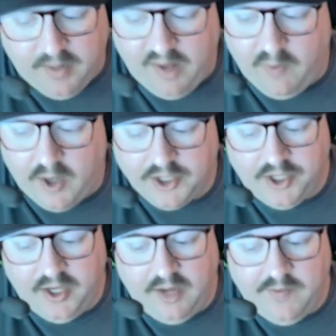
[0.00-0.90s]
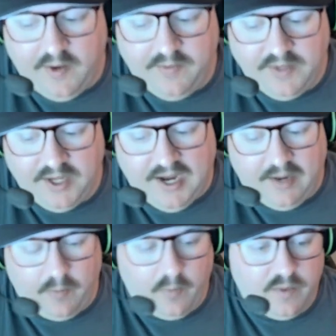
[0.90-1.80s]
but I've watched enough of to kind
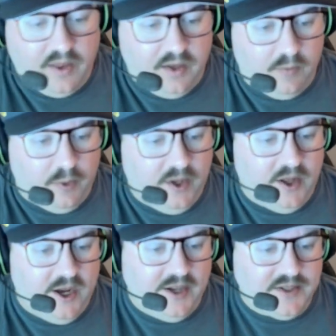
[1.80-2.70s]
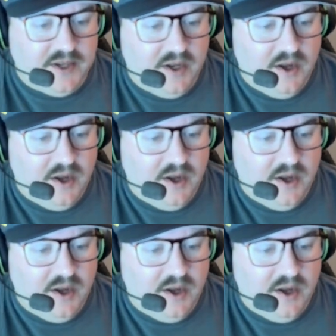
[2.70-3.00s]
of realize